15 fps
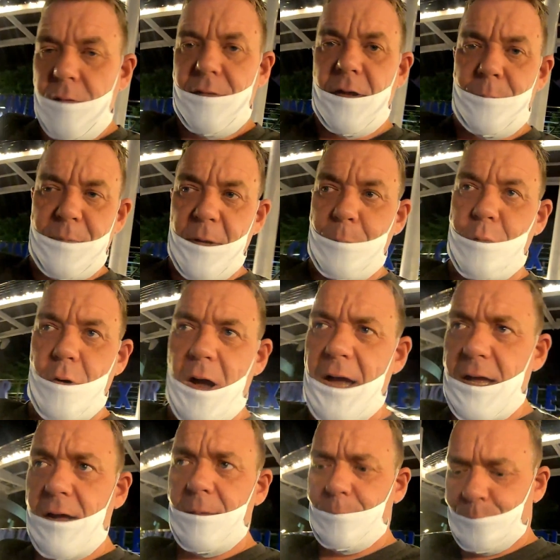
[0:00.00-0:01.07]
The, the
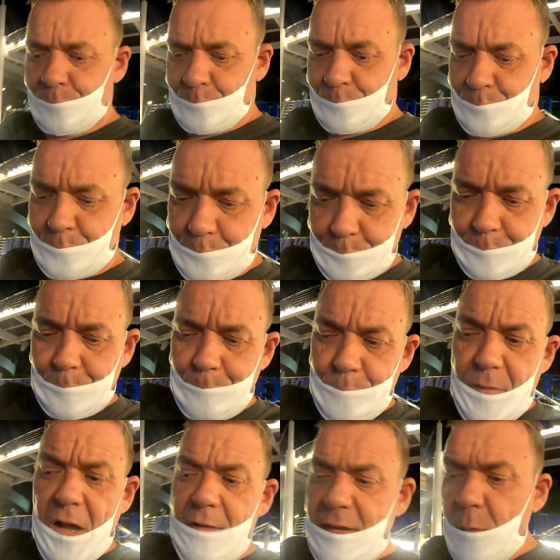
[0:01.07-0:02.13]
Prior
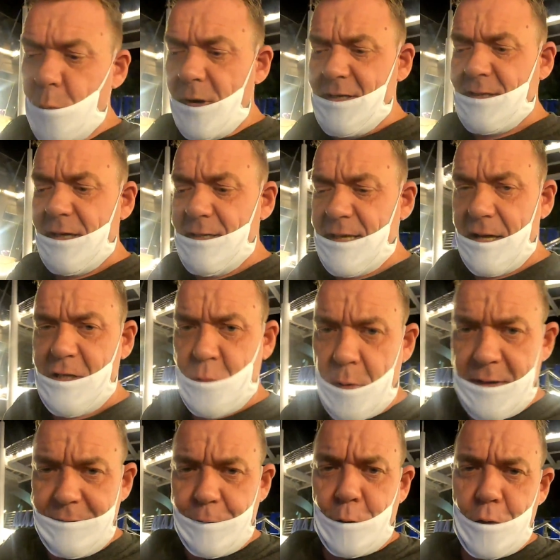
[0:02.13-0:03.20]
and then whiskies. That
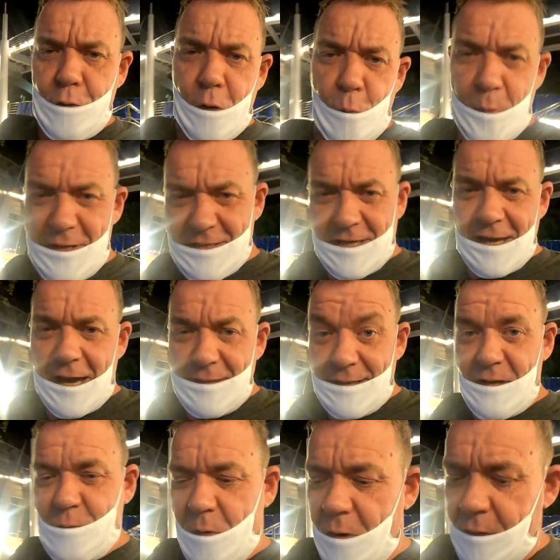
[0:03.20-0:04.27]
24 year old whiskey I had
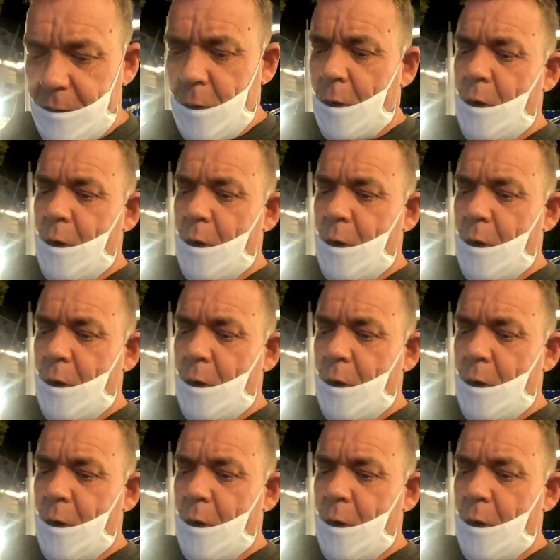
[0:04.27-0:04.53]
last one.